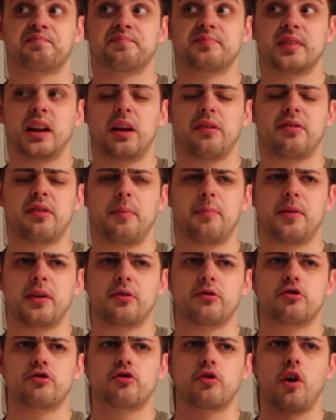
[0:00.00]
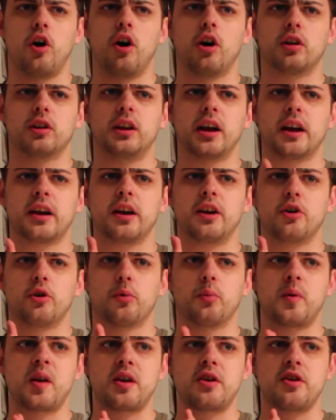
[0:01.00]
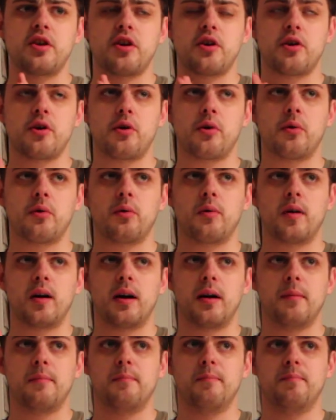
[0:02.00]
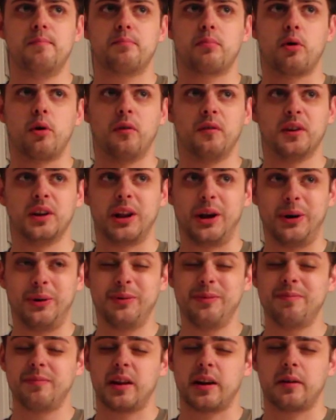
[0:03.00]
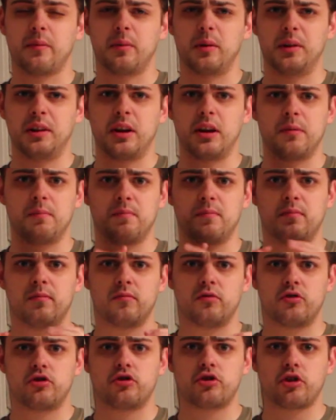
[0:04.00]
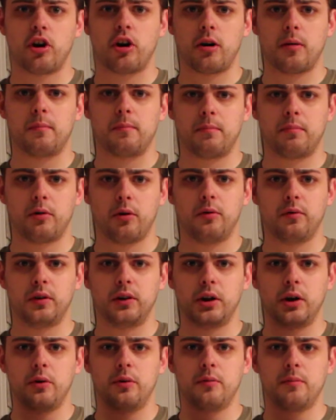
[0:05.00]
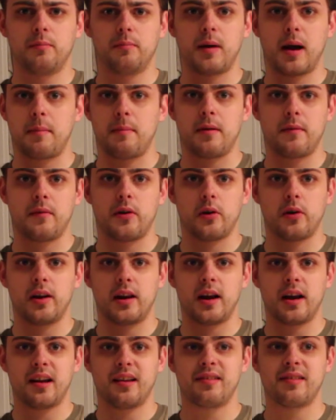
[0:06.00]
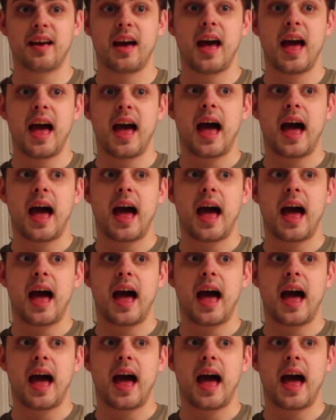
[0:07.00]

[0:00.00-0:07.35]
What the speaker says: something strong like an Orecchio provolone, like a really sharp provolone might be very nice,